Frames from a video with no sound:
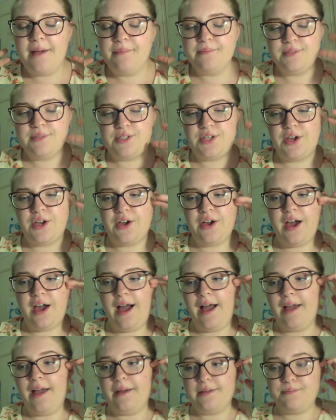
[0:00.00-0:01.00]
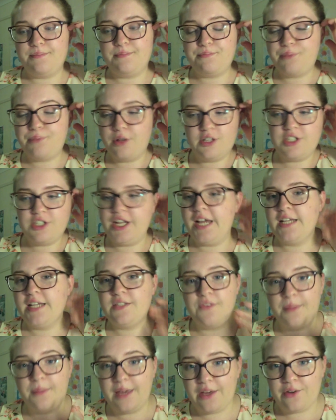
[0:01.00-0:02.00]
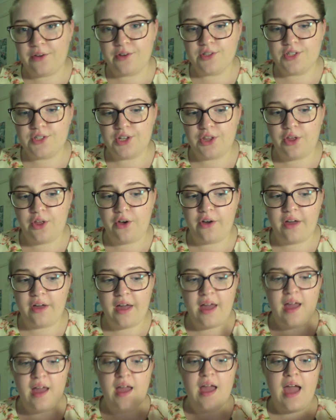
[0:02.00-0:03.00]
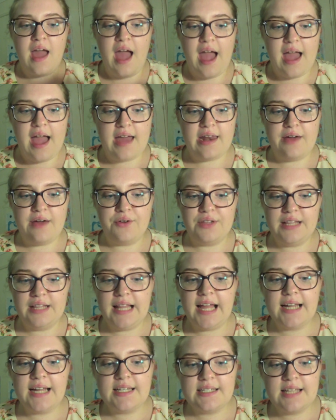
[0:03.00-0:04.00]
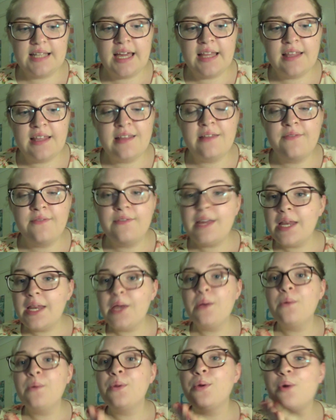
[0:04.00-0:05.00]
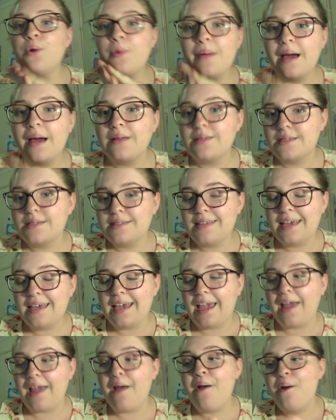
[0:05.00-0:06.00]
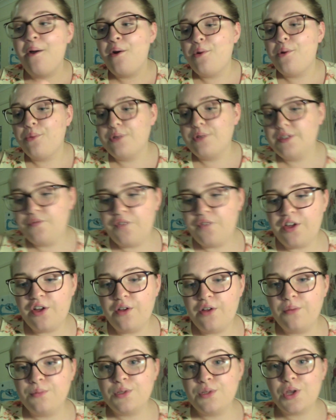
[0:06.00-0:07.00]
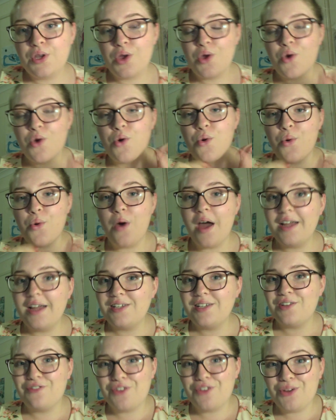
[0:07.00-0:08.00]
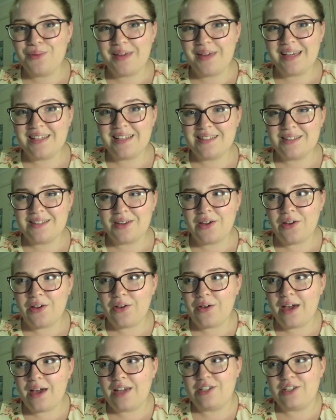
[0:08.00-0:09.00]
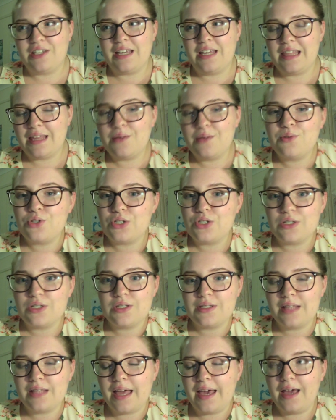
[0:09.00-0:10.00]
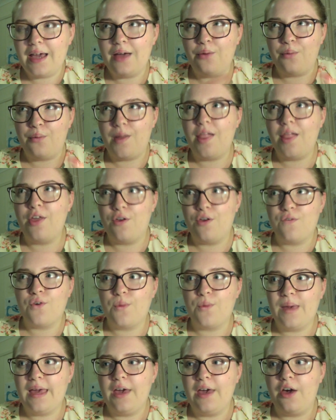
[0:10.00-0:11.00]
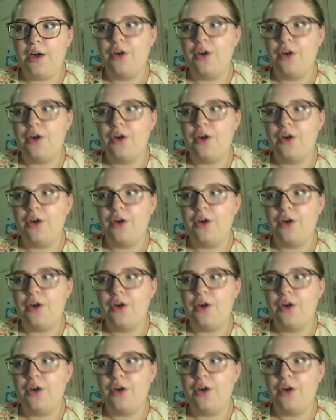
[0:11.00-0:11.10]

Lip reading: So I apologise for being gone so long, and I would like to say that the video you're about to see was filmed quite a few weeks ago. Actually, I think it was just like well over a week ago.